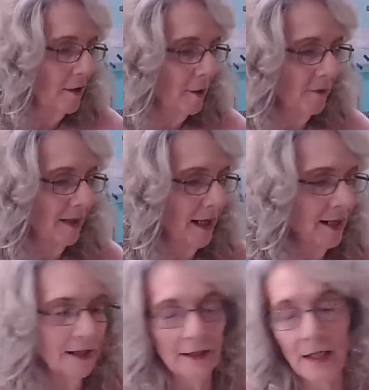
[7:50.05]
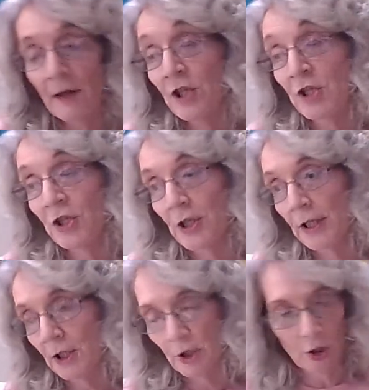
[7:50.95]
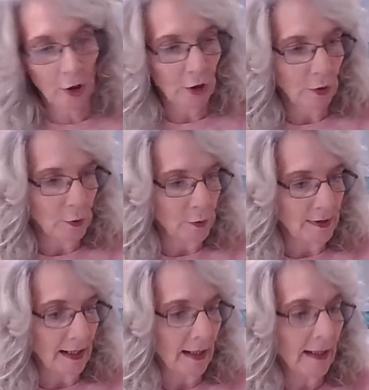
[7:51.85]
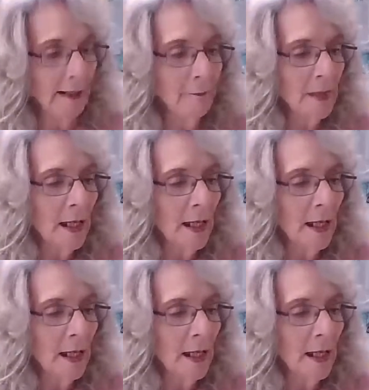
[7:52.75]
Hopefully I didn't lose any.